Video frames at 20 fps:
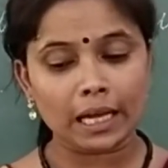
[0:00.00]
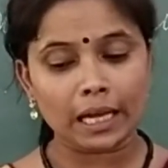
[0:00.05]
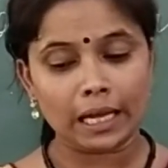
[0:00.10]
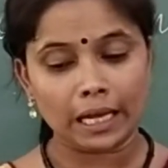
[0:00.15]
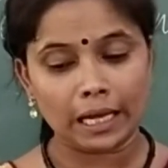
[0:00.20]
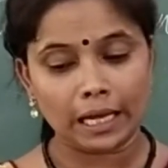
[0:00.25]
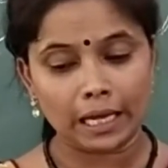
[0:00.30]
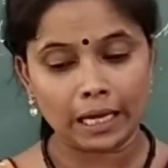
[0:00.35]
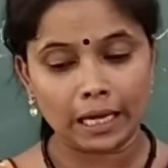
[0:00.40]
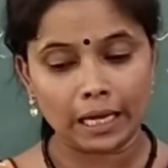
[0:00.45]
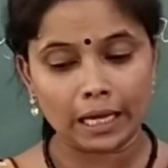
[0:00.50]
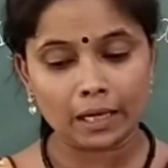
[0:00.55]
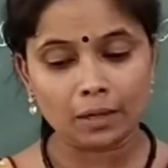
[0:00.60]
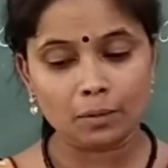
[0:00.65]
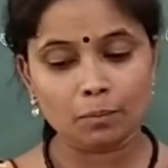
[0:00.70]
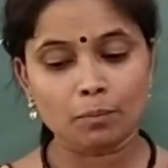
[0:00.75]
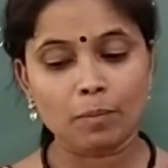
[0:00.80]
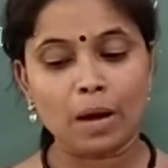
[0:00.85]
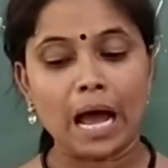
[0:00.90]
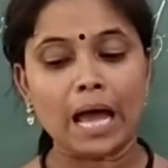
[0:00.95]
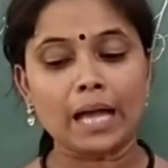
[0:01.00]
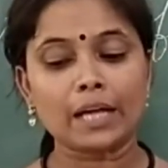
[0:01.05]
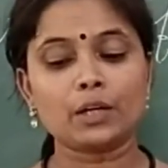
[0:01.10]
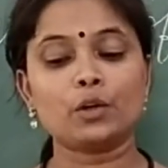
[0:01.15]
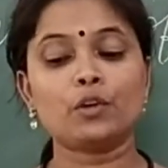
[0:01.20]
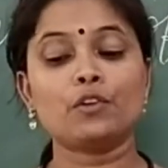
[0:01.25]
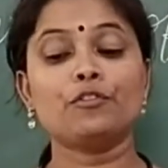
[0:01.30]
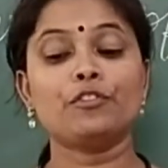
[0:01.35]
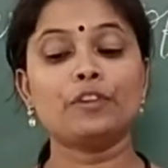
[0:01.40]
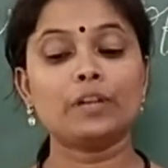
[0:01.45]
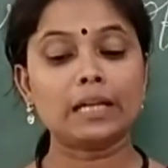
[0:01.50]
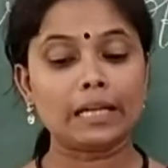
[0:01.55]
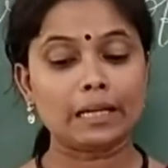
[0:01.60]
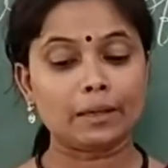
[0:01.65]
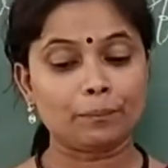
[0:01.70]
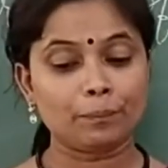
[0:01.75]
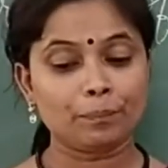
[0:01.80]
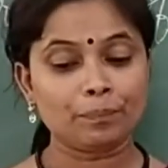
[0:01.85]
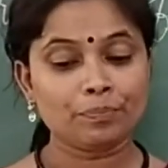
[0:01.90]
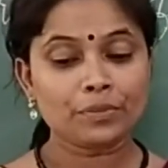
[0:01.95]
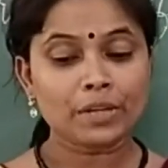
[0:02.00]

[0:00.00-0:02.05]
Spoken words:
and birophyllum.